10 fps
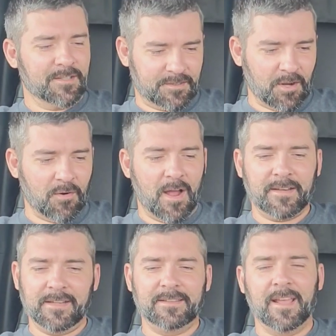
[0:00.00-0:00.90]
So
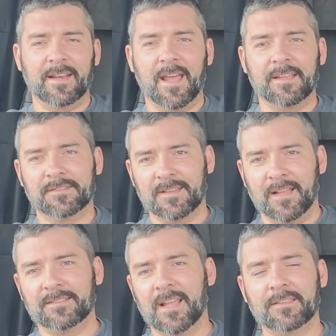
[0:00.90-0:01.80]
I did that. I
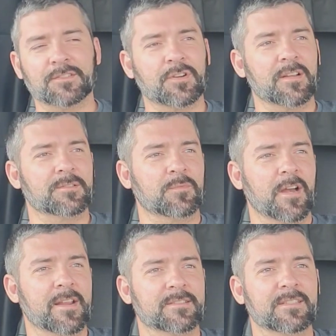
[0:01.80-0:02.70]
sat the trailer brakes,